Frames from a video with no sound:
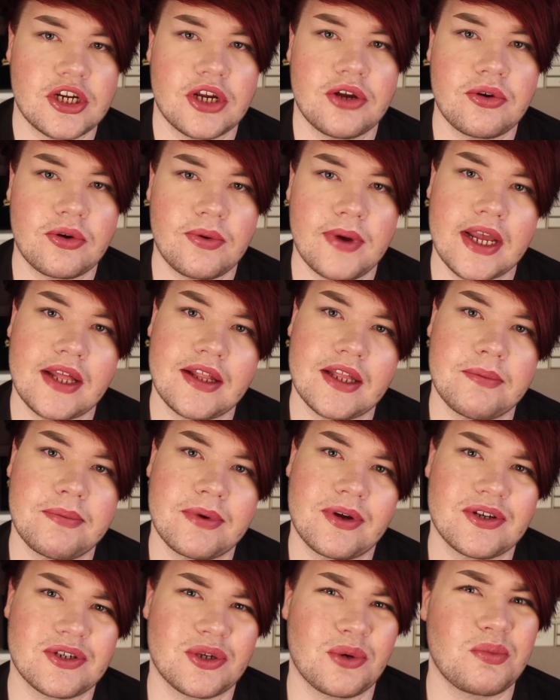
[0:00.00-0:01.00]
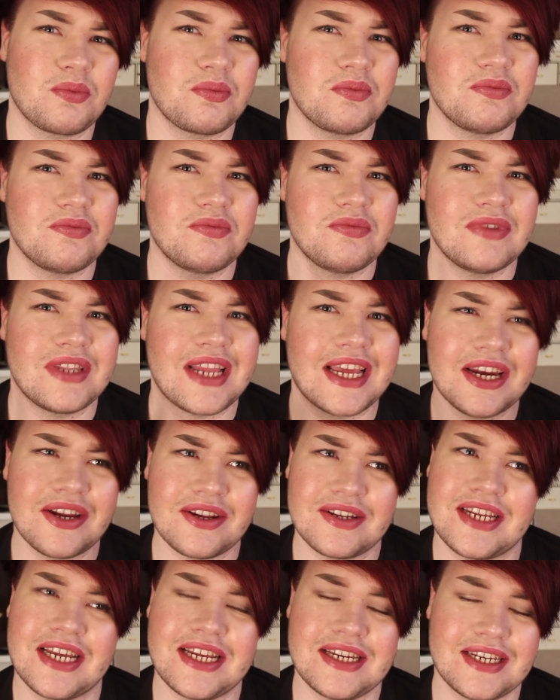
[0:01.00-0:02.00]
out quickly because I'll 9 out
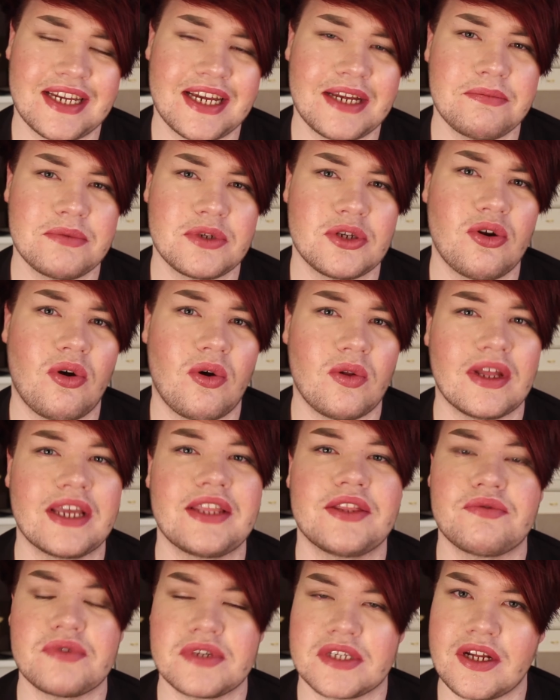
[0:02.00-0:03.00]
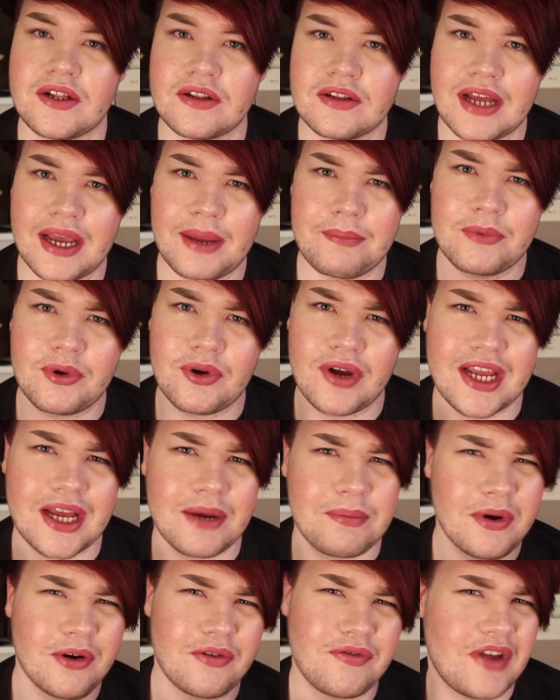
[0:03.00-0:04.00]
of 10 times not like the result. I'm quite a
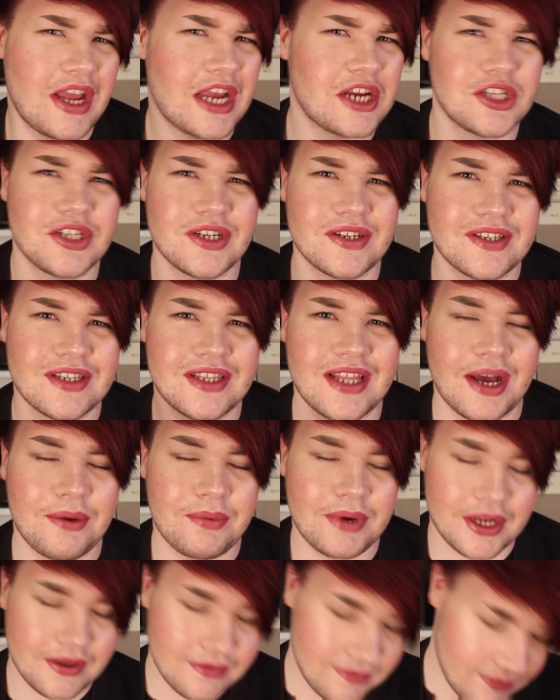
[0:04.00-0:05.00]
perfectionist in that way.